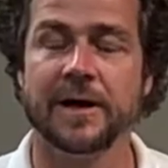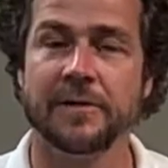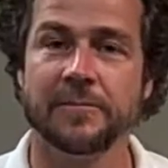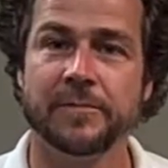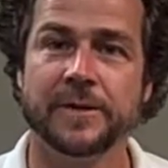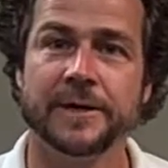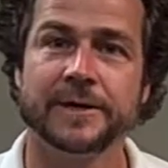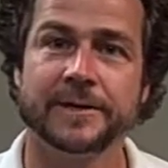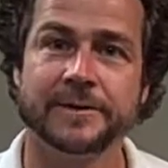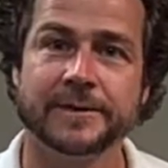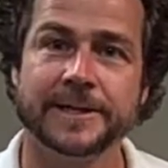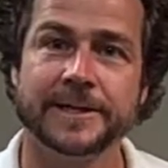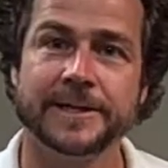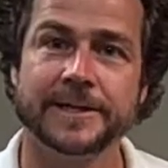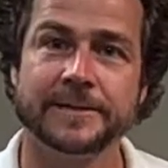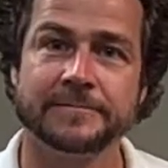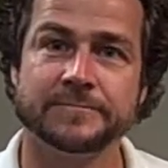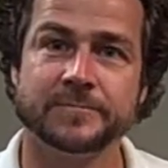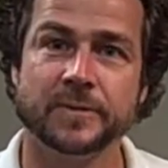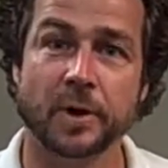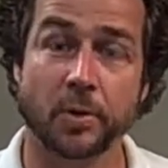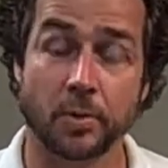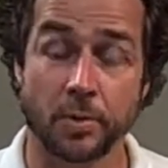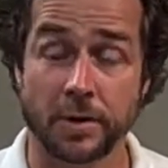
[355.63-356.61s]
lot better,
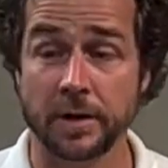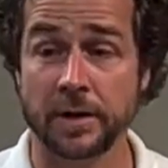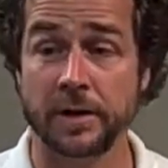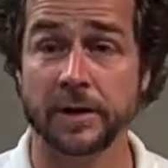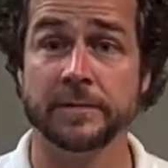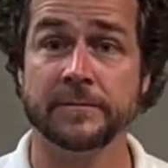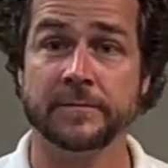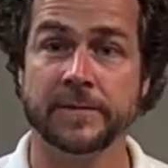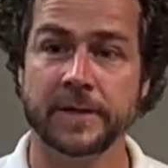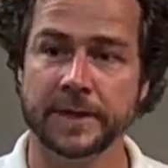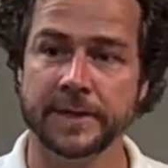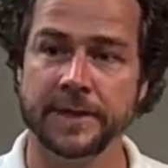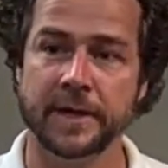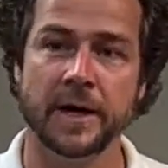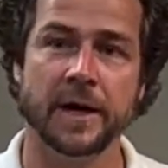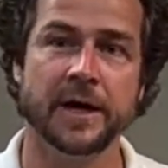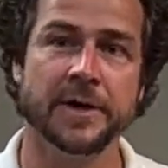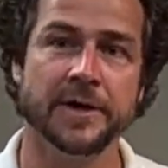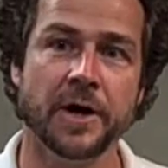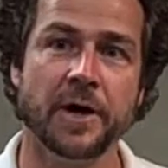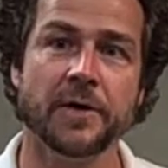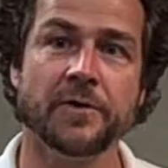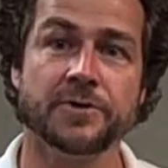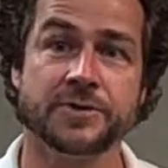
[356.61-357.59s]
yeah. Or
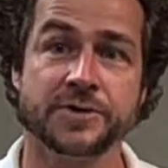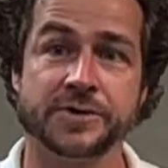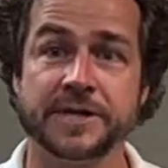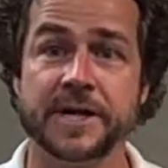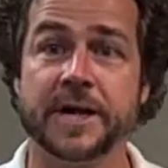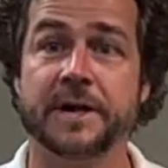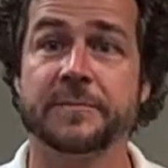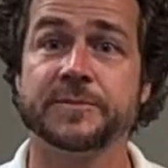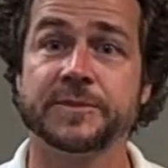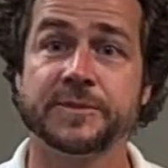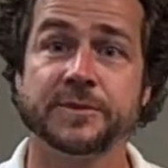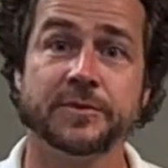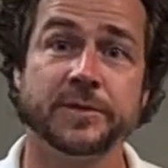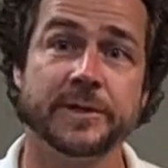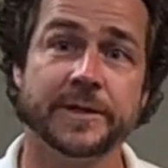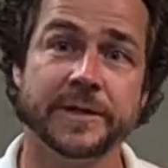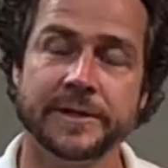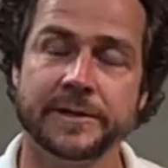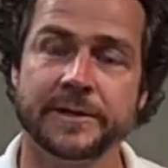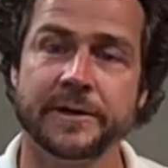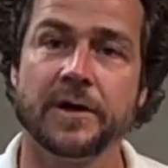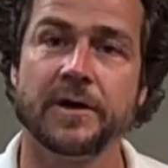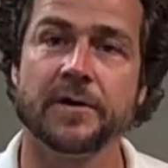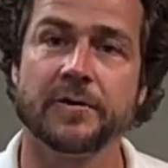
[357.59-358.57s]
another step to it,
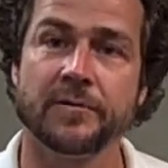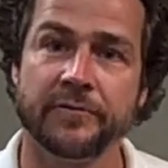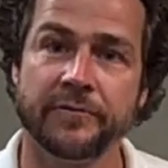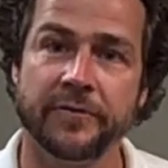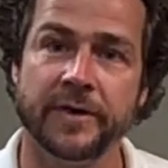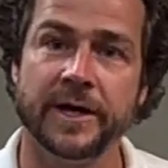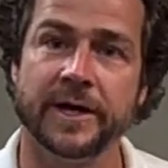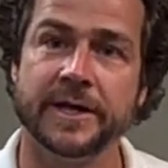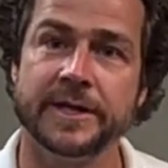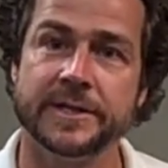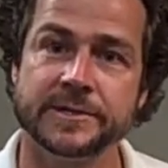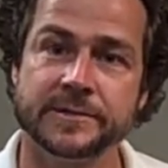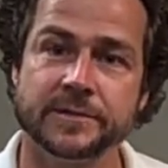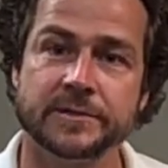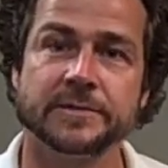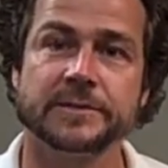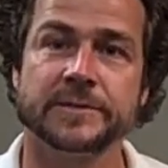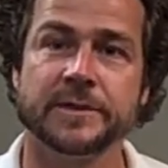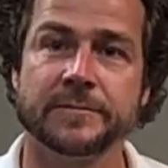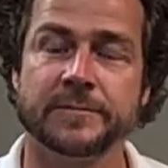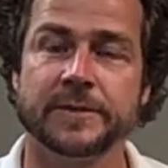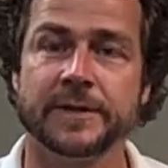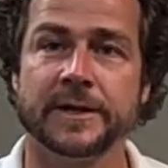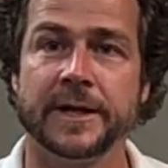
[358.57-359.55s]
another phase or
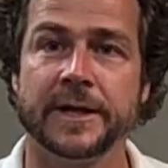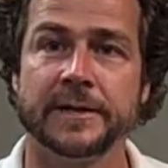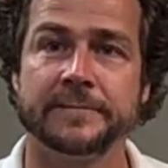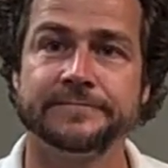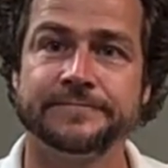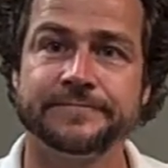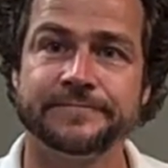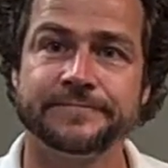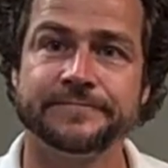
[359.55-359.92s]
something like that.